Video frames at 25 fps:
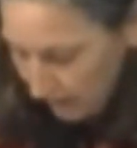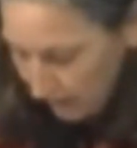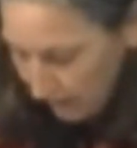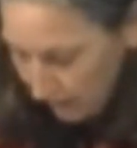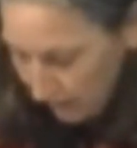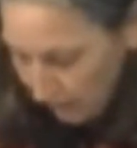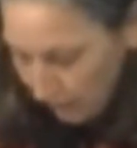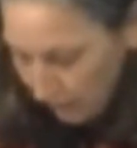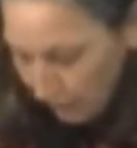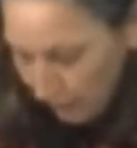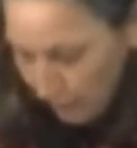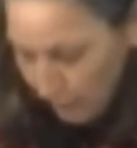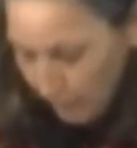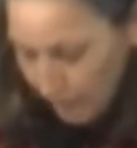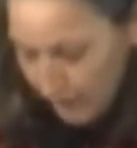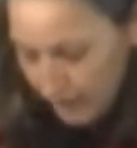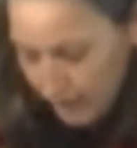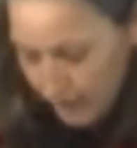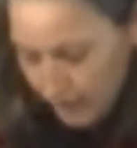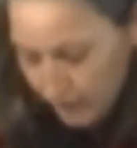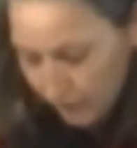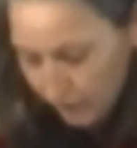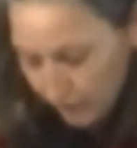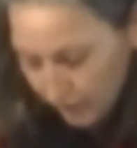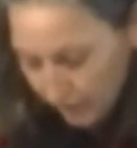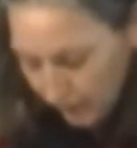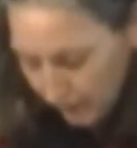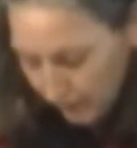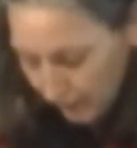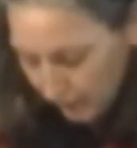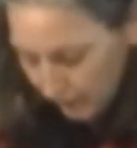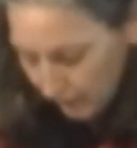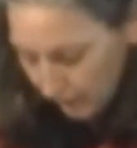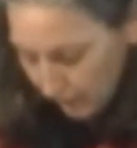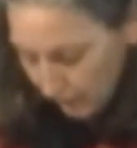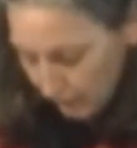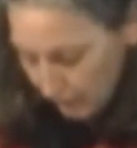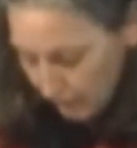Although historical
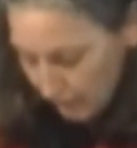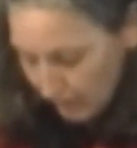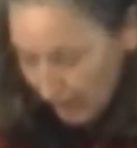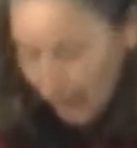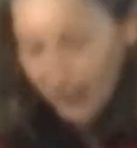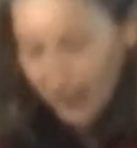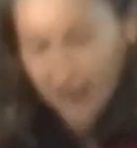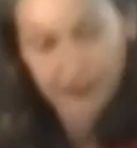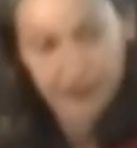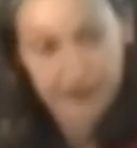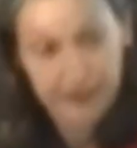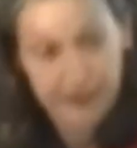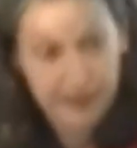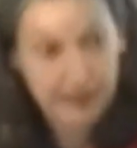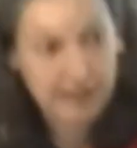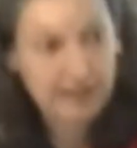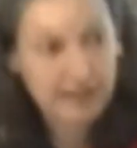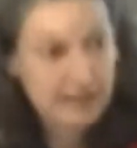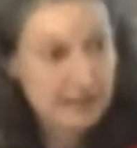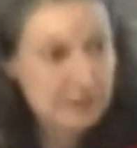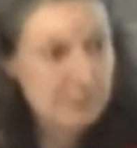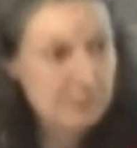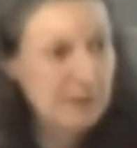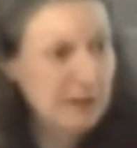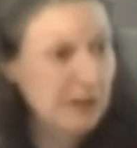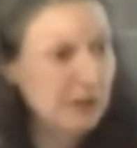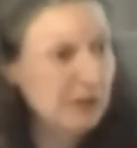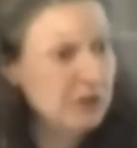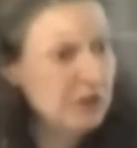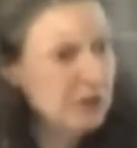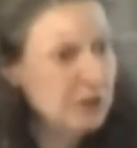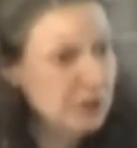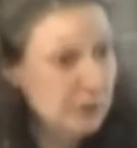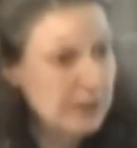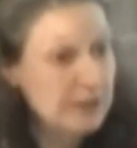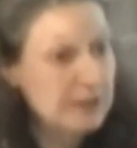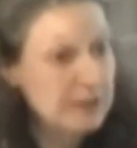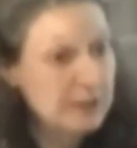archaeology, I think, has begun
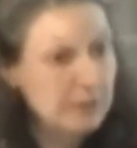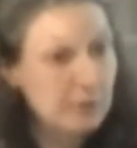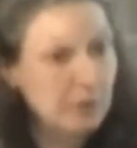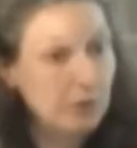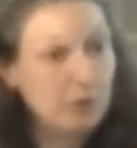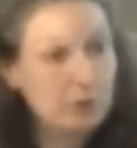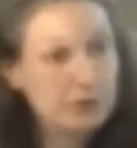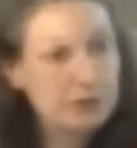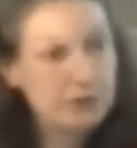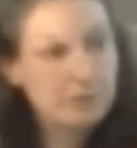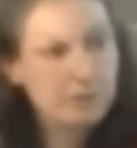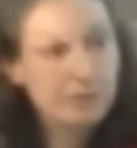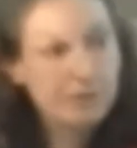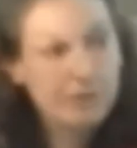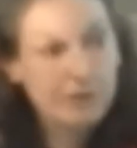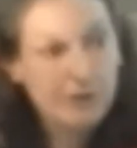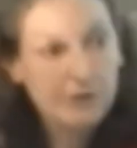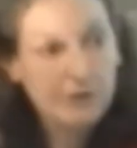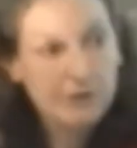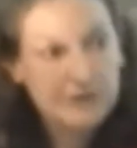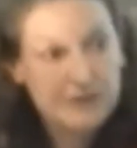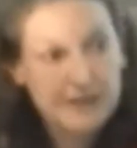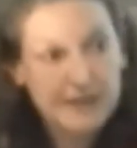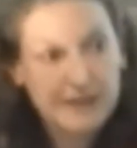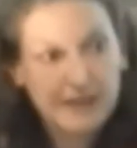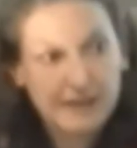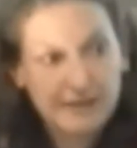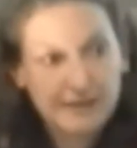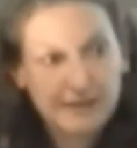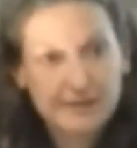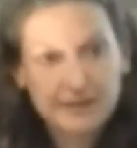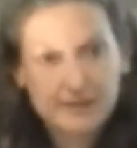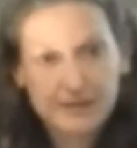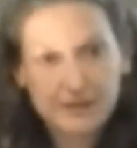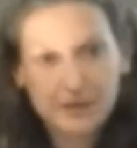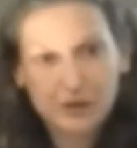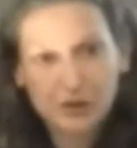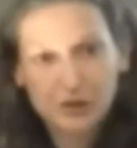to explore some of those things.
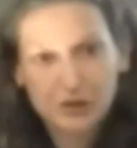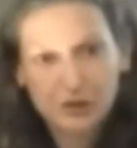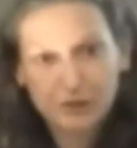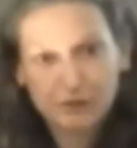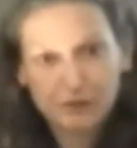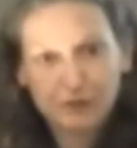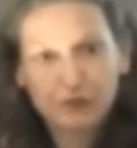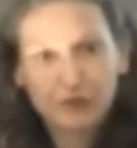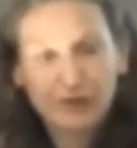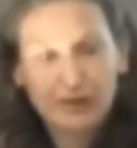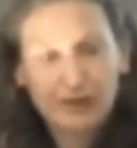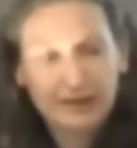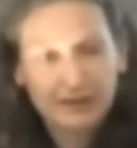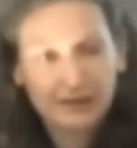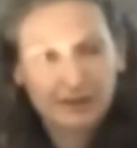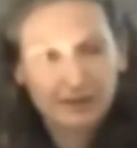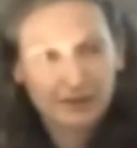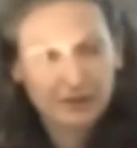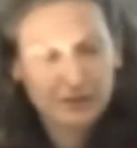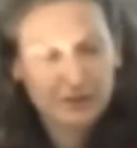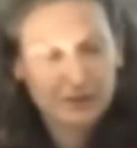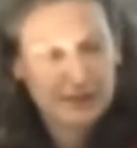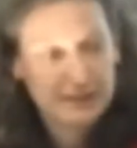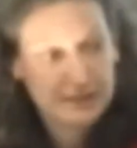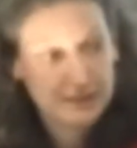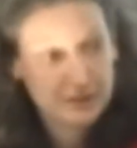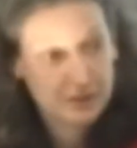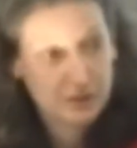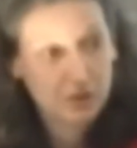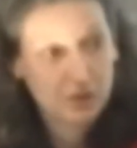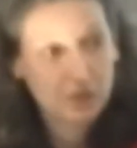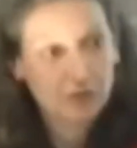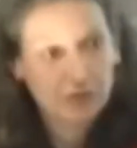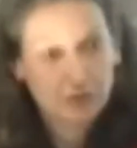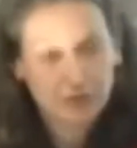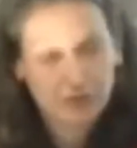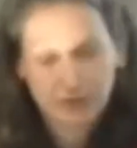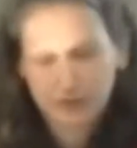There's a lot of really good
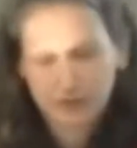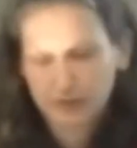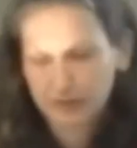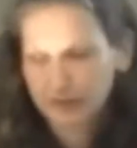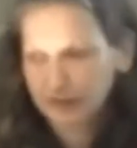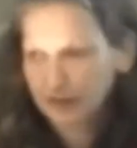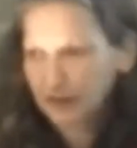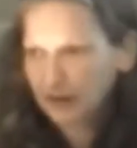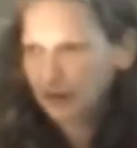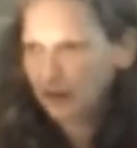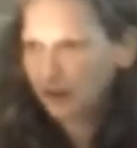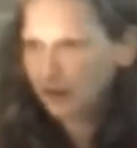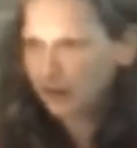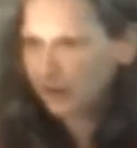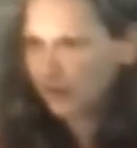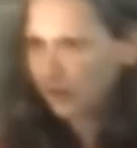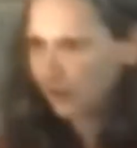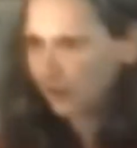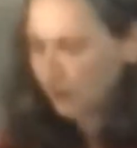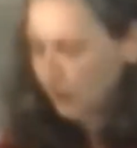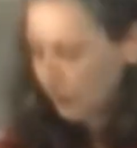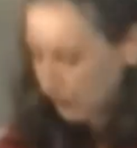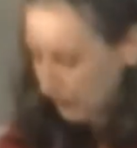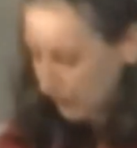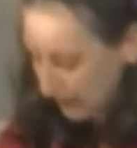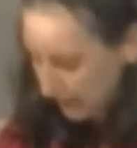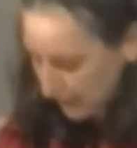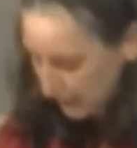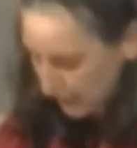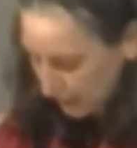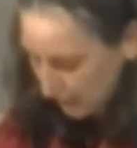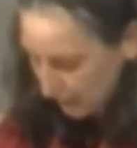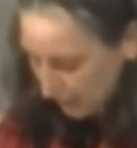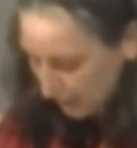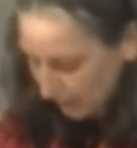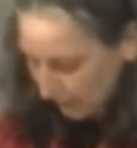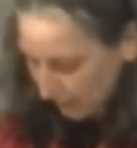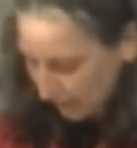historical archaeology that's
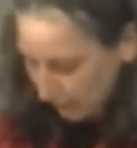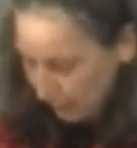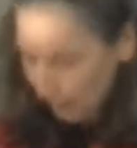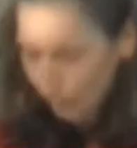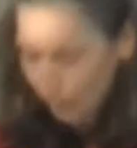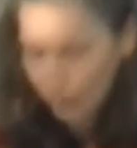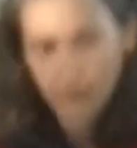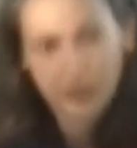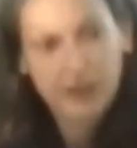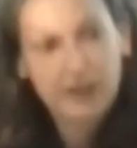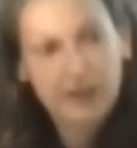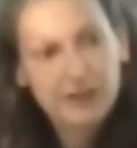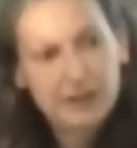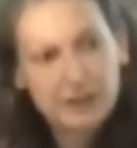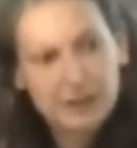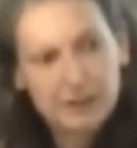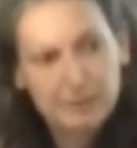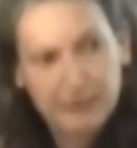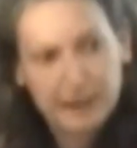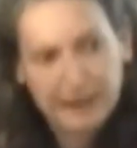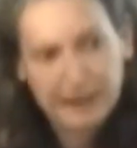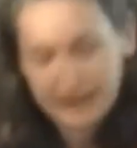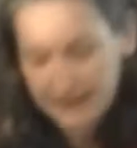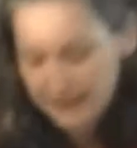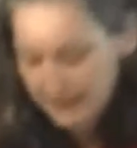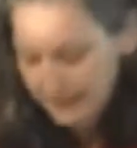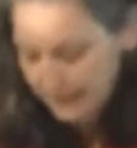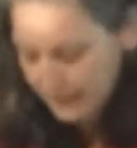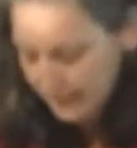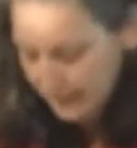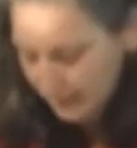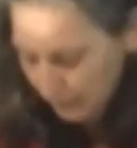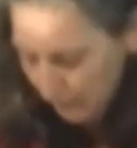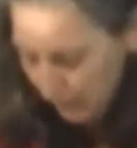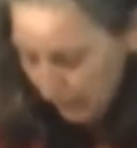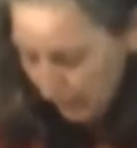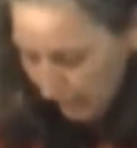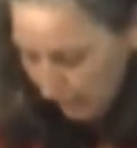coming through that's beginning to see
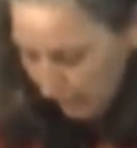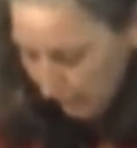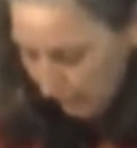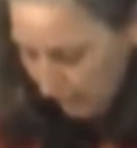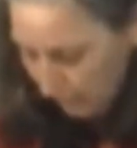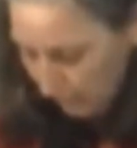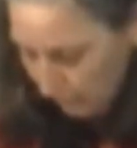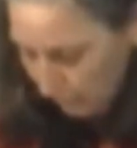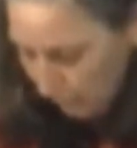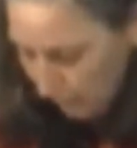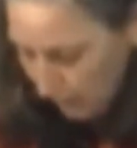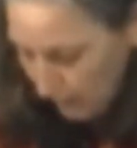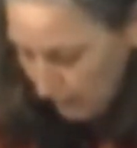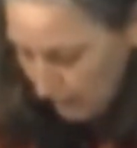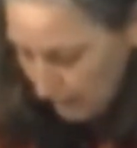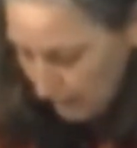burial in a wider